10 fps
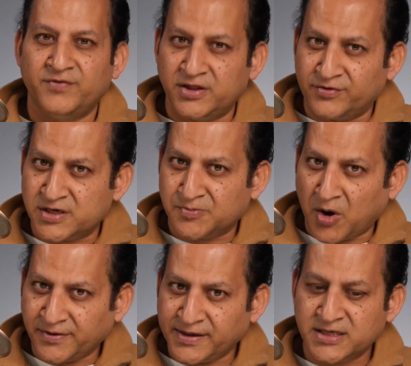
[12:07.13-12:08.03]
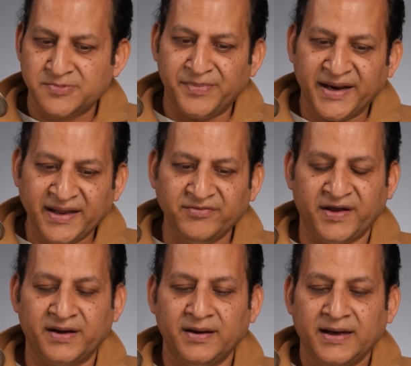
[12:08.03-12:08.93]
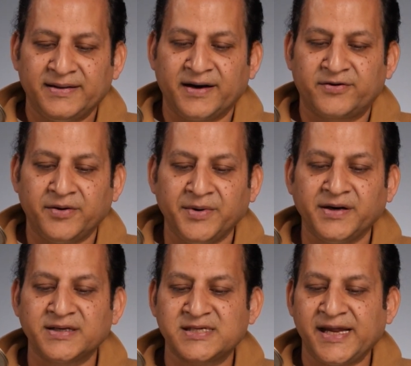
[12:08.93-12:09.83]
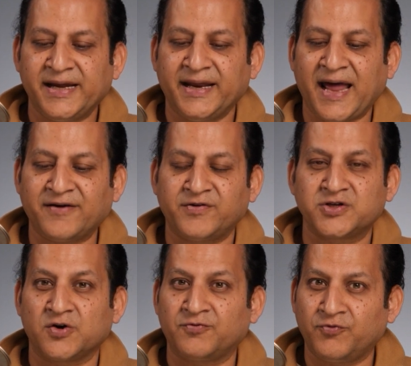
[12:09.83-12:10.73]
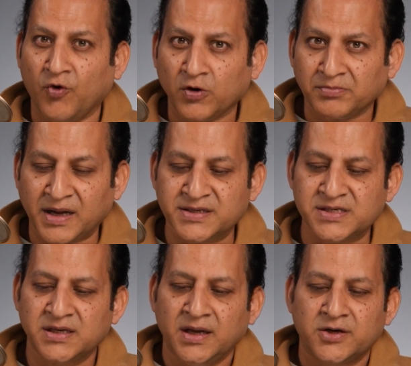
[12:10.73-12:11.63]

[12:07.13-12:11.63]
with respondents believing that criminals take an average of 4 months